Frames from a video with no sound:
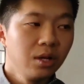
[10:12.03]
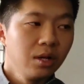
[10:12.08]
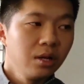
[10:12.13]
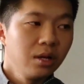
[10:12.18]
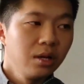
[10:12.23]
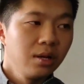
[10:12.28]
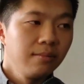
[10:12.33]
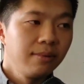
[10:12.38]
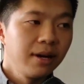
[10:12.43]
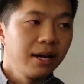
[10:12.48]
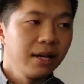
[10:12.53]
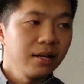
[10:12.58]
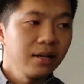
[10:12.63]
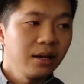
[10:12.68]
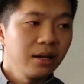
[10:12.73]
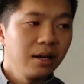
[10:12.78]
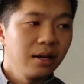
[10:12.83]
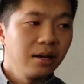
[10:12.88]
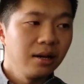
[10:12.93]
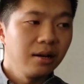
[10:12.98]
But
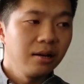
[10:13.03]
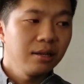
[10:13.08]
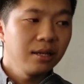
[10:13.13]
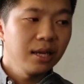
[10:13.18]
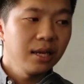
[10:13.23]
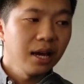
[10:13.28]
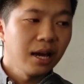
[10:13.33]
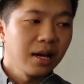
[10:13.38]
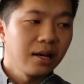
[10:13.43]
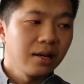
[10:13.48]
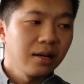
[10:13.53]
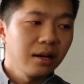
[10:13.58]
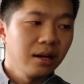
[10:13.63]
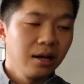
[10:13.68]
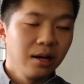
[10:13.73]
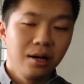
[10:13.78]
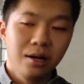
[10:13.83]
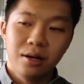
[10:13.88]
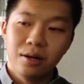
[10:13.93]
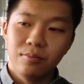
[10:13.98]
yeah,
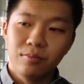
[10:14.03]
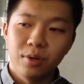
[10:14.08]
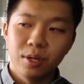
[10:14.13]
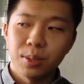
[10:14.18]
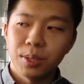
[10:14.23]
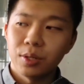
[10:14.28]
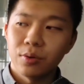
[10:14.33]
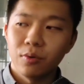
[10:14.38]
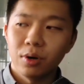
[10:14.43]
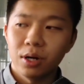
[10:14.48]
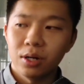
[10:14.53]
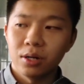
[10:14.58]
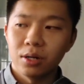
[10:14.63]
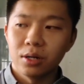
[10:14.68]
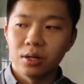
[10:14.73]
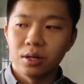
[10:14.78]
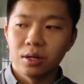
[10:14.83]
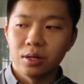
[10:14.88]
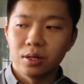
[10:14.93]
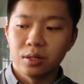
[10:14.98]
if you want
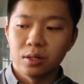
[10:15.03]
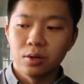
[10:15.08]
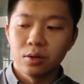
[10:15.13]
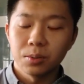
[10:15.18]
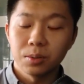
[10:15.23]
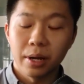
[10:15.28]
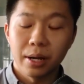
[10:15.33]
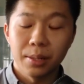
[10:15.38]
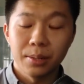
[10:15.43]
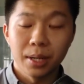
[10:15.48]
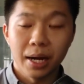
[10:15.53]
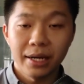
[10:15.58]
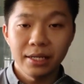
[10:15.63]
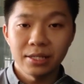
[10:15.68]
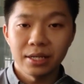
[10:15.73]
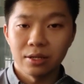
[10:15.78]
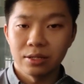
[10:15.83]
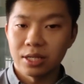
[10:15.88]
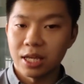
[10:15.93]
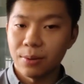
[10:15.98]
to look for advice
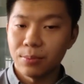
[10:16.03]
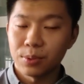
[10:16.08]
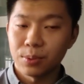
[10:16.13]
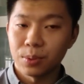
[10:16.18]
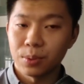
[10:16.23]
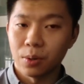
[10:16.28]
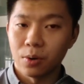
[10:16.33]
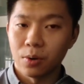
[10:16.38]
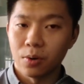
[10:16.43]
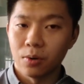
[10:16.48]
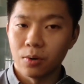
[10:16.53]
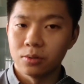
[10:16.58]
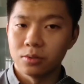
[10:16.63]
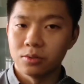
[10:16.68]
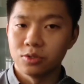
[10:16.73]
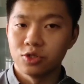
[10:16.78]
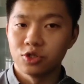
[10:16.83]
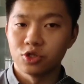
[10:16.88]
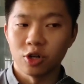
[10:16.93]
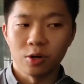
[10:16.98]
and tips for
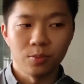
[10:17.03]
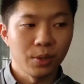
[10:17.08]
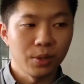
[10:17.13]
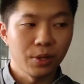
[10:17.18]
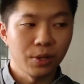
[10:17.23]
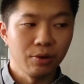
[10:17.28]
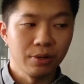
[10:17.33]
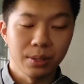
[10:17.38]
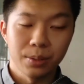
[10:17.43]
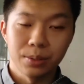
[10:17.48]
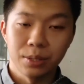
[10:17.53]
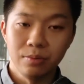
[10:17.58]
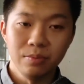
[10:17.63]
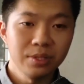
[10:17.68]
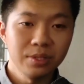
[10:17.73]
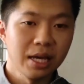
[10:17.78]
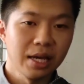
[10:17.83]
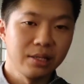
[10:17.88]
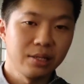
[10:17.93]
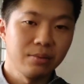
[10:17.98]
job recruiting firms,
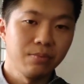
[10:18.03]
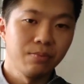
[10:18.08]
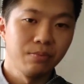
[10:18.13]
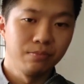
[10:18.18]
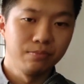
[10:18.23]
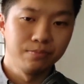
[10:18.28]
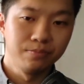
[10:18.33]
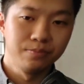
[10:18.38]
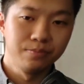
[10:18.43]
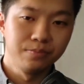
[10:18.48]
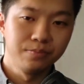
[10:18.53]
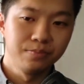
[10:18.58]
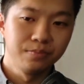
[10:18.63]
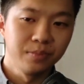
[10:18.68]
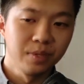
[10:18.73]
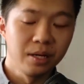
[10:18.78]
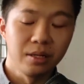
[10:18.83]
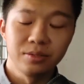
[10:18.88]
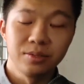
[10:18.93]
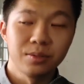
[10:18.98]
there's
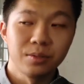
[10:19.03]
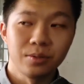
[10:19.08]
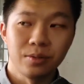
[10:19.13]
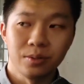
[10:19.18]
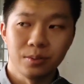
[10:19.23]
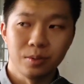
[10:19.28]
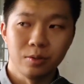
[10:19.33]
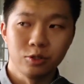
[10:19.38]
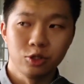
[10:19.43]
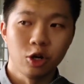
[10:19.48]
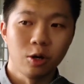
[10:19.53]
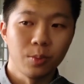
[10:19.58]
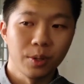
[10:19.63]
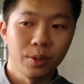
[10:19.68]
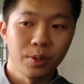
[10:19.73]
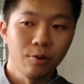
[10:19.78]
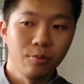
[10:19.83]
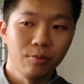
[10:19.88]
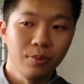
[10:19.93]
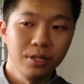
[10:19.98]
for job
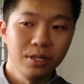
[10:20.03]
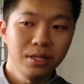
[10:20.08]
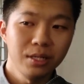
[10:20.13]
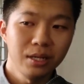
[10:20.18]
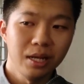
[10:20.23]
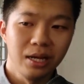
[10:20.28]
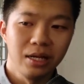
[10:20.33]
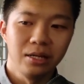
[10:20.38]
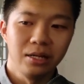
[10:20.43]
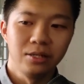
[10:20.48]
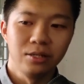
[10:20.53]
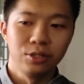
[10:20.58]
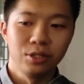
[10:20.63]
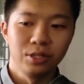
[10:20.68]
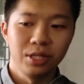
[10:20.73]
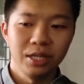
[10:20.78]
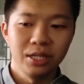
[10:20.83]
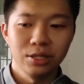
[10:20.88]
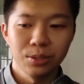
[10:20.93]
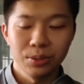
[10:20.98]
recruitment,
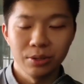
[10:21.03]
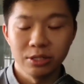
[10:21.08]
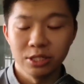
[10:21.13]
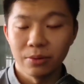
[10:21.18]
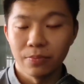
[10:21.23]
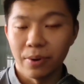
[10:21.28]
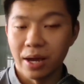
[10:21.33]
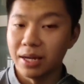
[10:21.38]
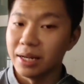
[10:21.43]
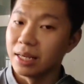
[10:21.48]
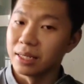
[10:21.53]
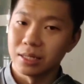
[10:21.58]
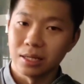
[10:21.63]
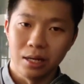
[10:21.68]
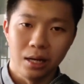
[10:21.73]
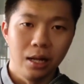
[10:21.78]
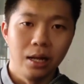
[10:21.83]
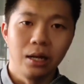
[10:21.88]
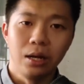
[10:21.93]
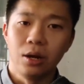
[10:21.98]
interview in Japan, there's
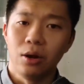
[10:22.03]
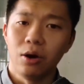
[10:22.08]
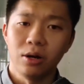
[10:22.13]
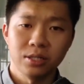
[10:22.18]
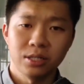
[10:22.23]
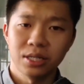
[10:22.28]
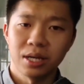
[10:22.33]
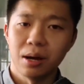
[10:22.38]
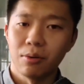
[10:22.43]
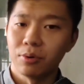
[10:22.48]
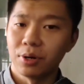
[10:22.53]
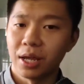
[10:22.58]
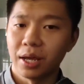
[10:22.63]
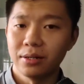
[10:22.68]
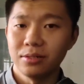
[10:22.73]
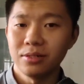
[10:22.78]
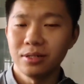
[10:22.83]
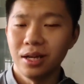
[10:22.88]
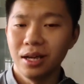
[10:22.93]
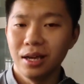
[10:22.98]
a lot out there.
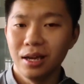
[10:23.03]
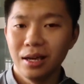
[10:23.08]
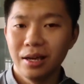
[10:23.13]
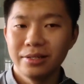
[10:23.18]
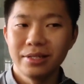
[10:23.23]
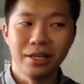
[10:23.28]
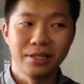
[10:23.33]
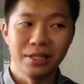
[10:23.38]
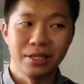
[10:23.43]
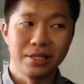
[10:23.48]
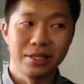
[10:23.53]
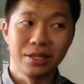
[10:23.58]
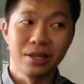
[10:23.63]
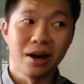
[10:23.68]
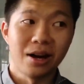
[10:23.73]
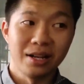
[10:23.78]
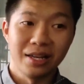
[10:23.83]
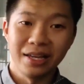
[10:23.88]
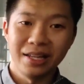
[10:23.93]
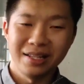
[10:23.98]
This is not
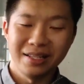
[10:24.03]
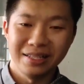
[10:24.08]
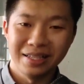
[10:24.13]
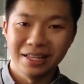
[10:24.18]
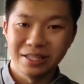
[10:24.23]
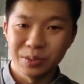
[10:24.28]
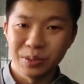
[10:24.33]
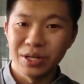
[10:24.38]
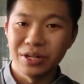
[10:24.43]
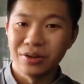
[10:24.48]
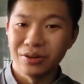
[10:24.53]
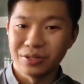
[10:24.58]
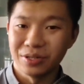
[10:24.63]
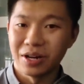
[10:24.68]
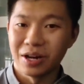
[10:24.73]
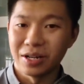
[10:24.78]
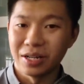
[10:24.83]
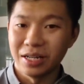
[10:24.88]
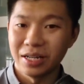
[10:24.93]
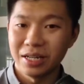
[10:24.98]
it. This video is
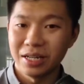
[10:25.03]
not it.